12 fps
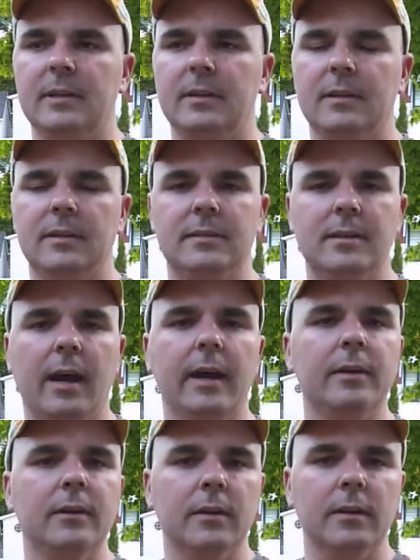the
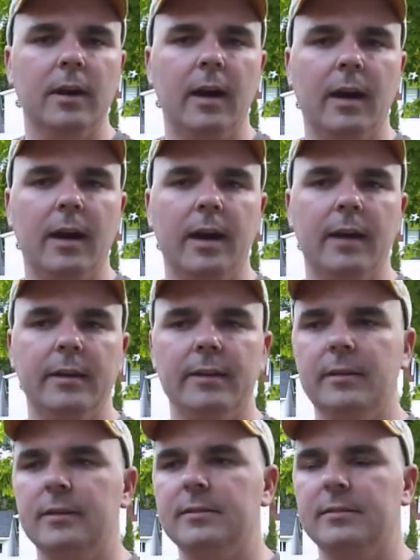diner on
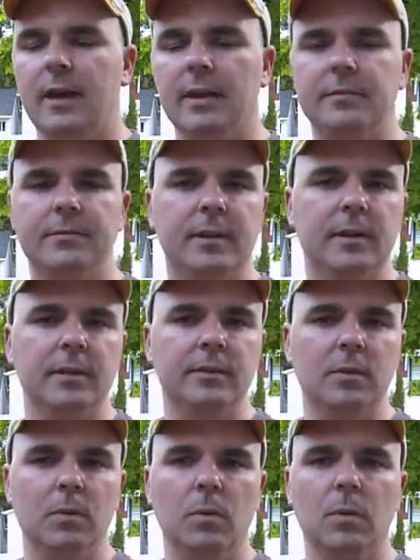Seinfeld,
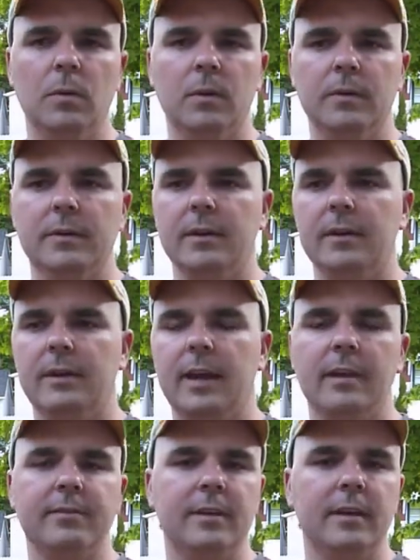or the
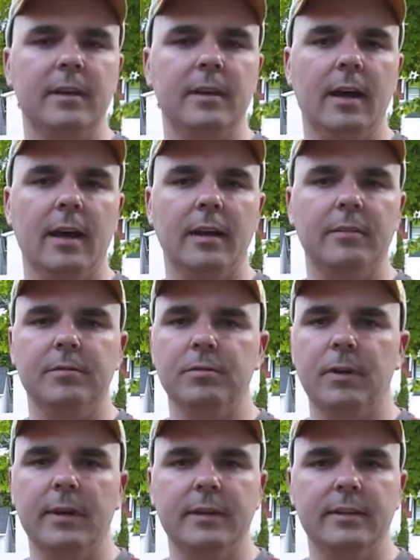cafe on
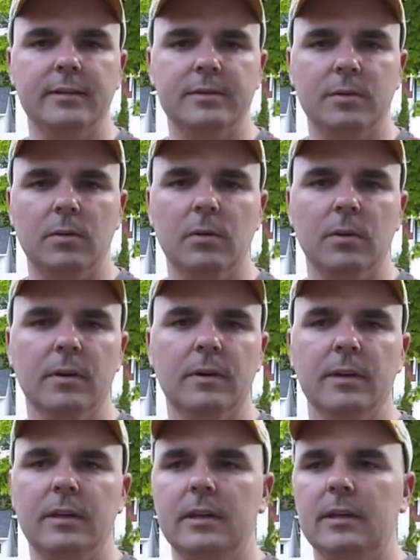Friends, or,
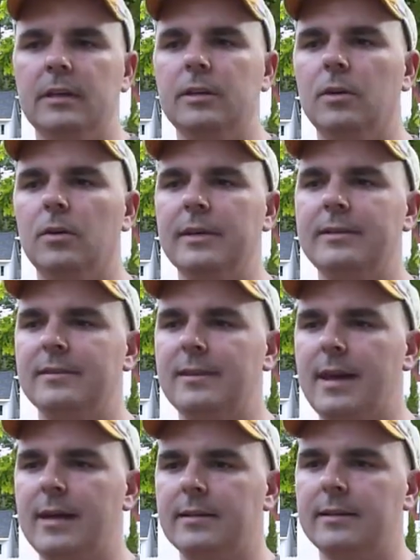you know, it's
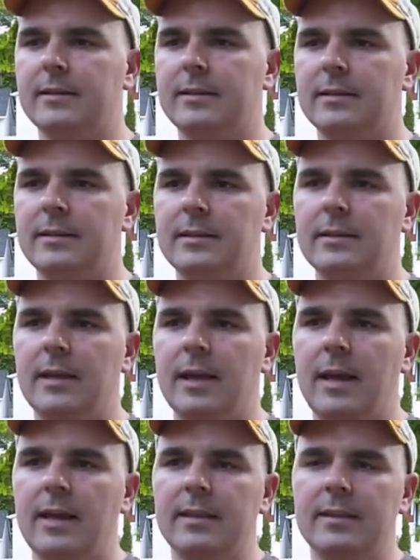that
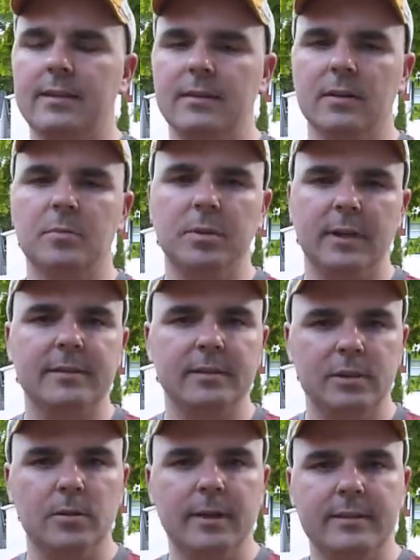third place
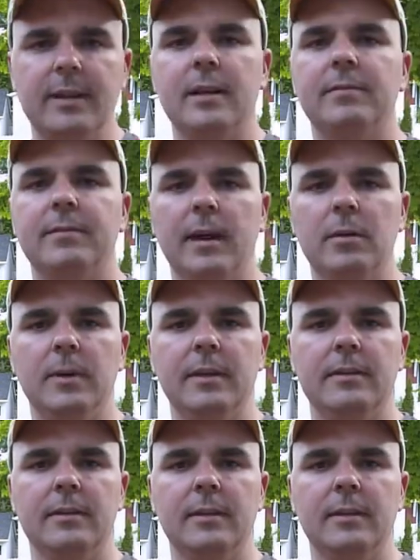that you identify with,